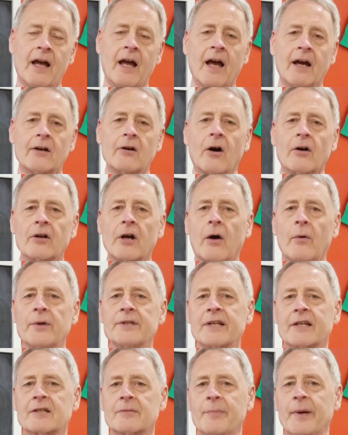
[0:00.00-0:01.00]
God always
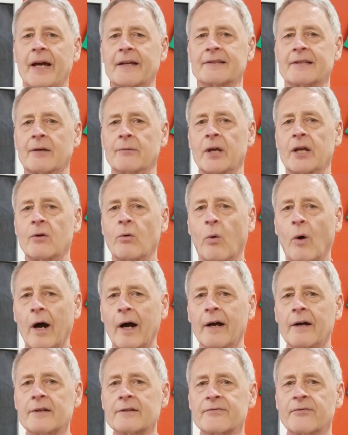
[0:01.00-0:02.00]
expects and
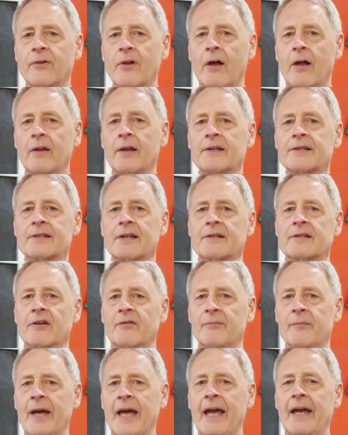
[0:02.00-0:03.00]
requires flawlessness
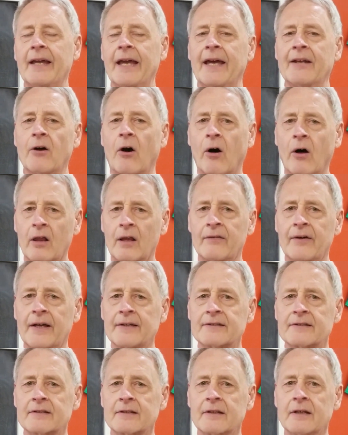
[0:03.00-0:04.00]
of Meg and all of
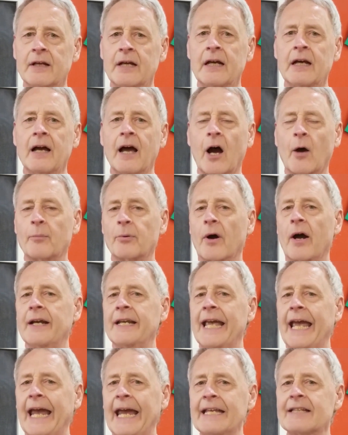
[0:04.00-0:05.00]
us. Our pride
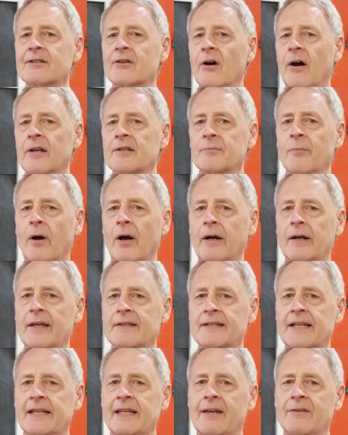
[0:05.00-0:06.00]
hates God's mark as
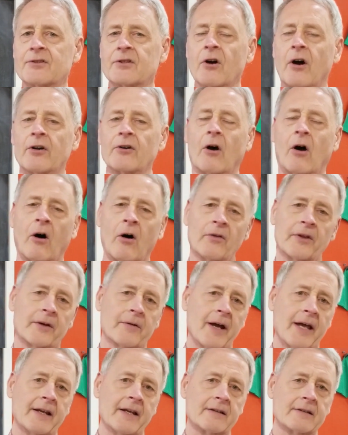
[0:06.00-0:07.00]
it gives God all the
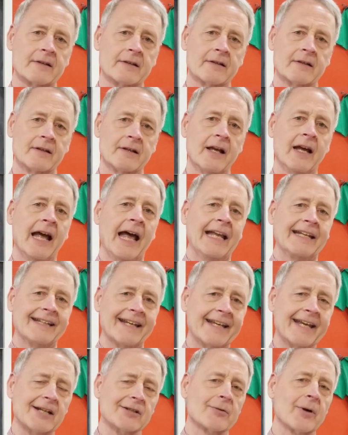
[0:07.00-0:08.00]
credit. To
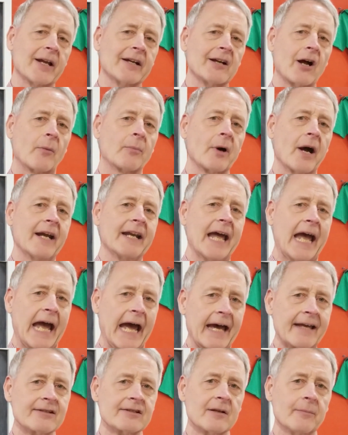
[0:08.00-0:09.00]
get credit, our pride
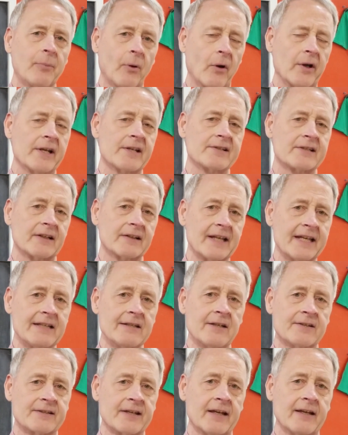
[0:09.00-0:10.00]
has to point us to
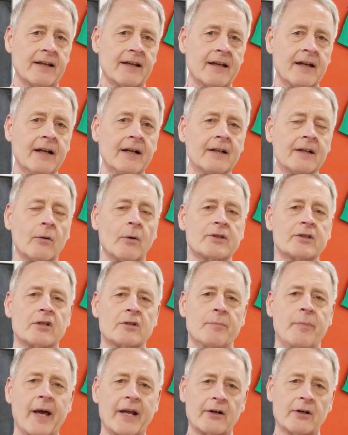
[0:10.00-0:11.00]
leniency, which is
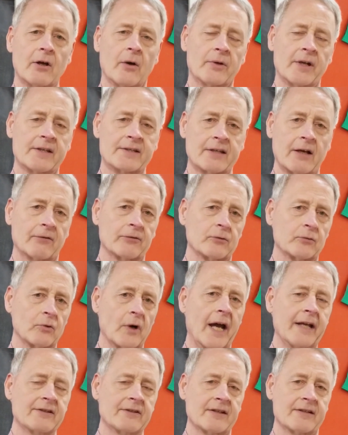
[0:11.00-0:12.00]
better known as
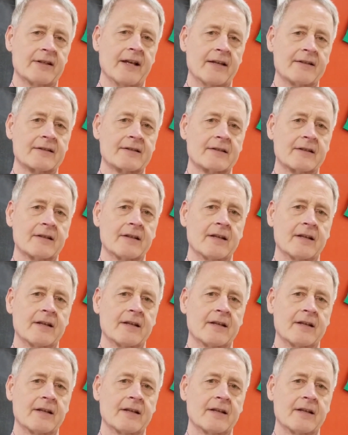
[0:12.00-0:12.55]
self-righteousness.